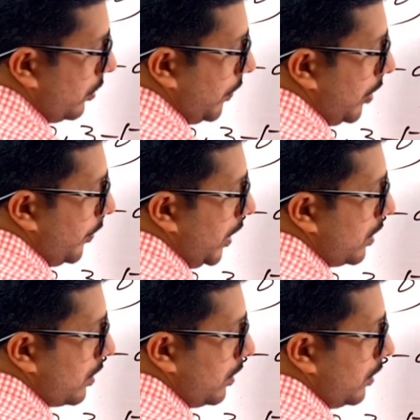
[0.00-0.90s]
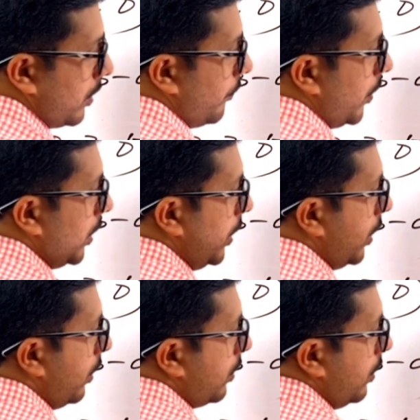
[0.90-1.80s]
to 1 means somewhere
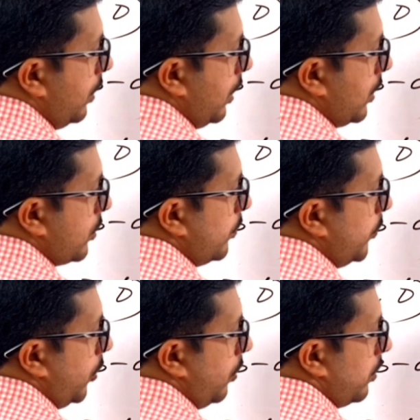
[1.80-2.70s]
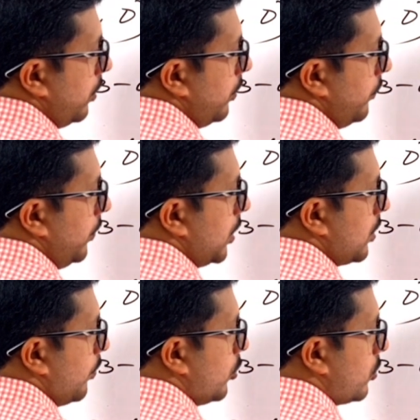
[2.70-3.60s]
here asymptote we are
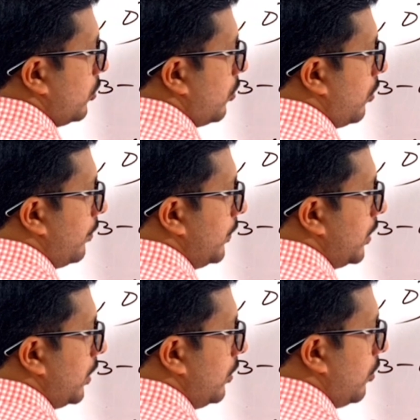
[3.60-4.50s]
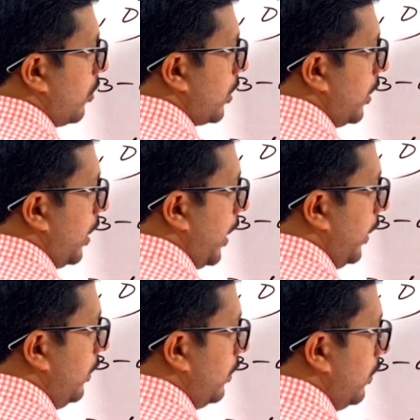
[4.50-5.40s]
supposed to draw with a dotted
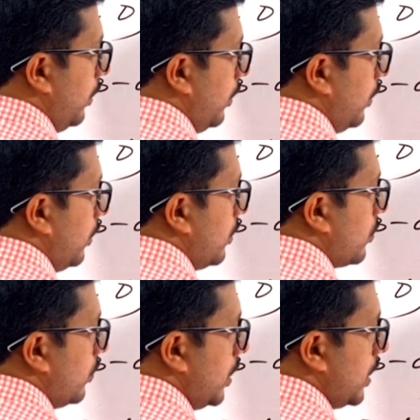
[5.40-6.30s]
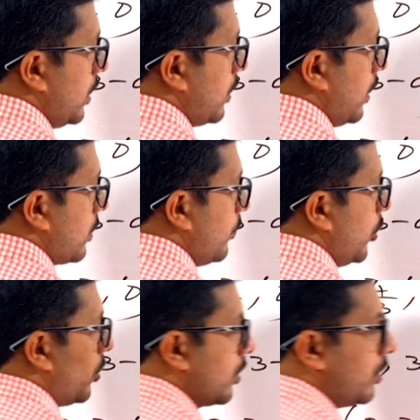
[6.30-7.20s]
line. So this is the
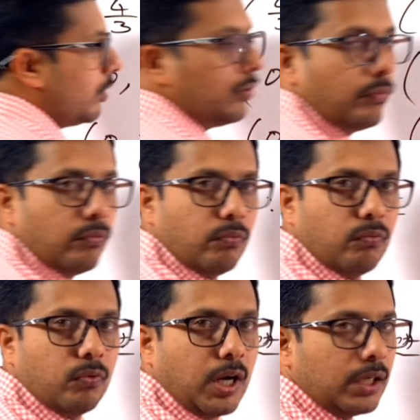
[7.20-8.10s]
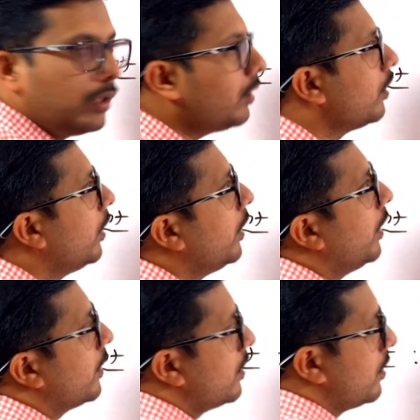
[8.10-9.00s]
asymptote 1.
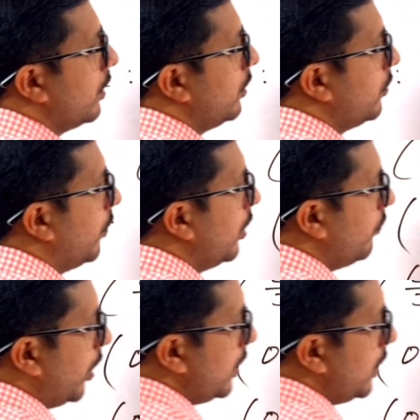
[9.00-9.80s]
X is equal to 1. Y